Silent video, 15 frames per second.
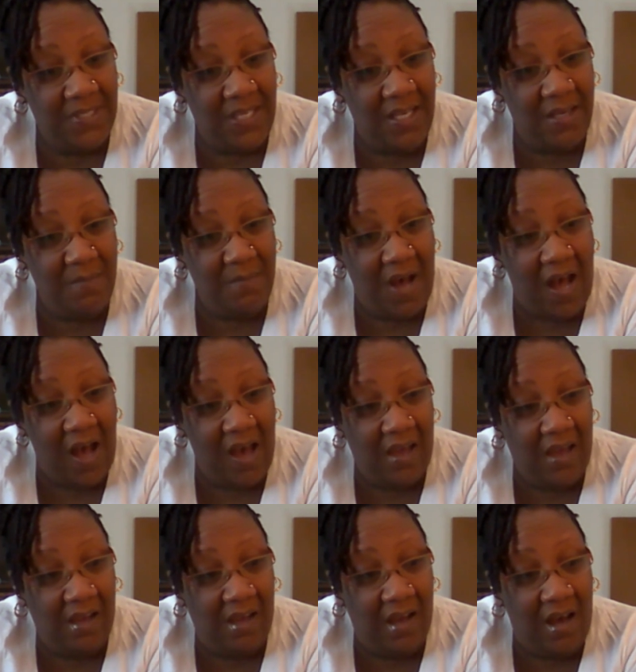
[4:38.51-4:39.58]
in
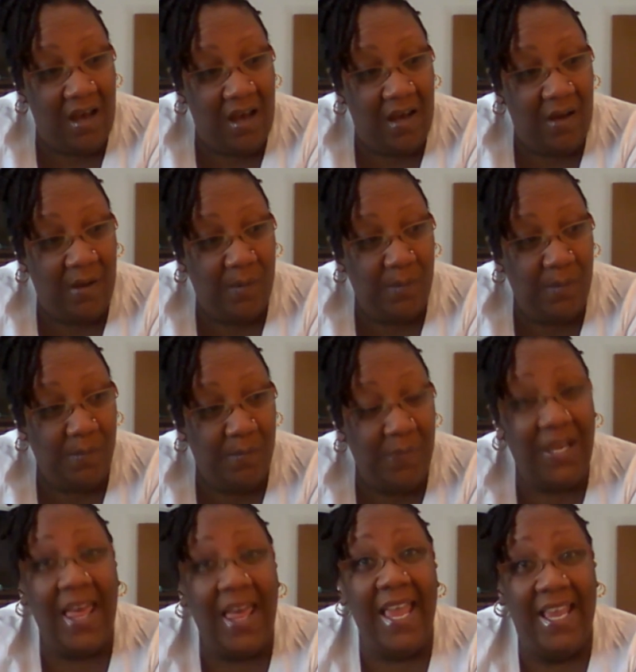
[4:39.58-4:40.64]
my
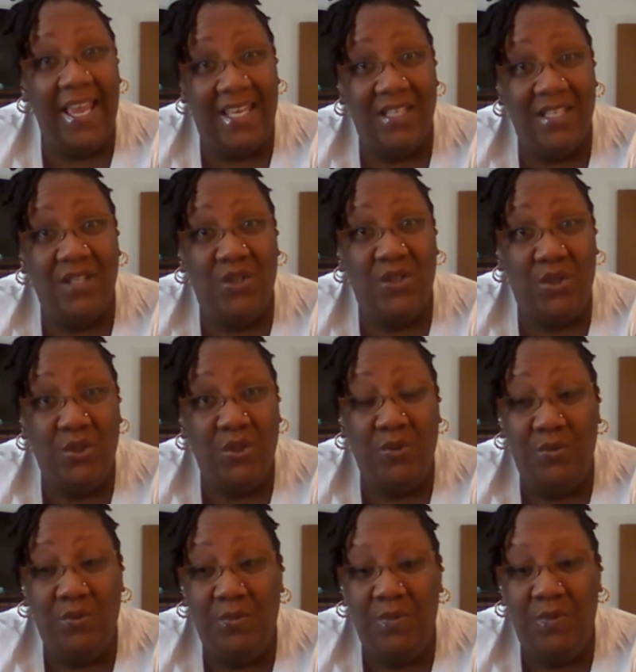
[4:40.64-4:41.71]
plans
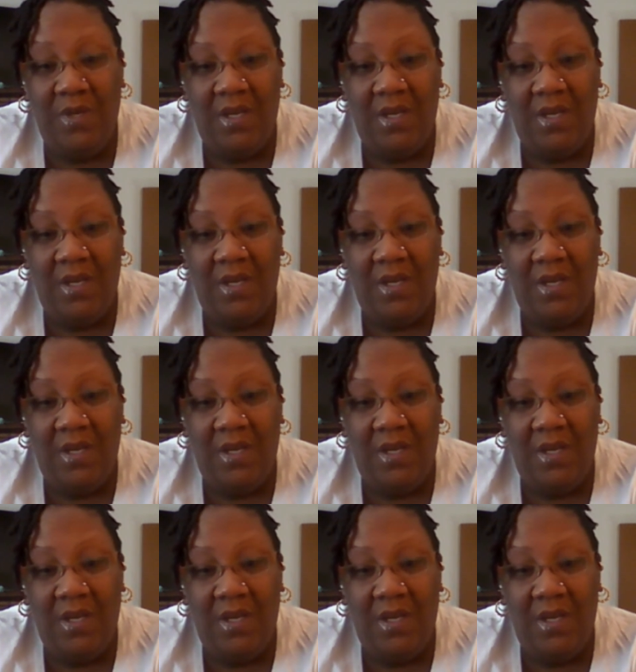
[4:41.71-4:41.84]
to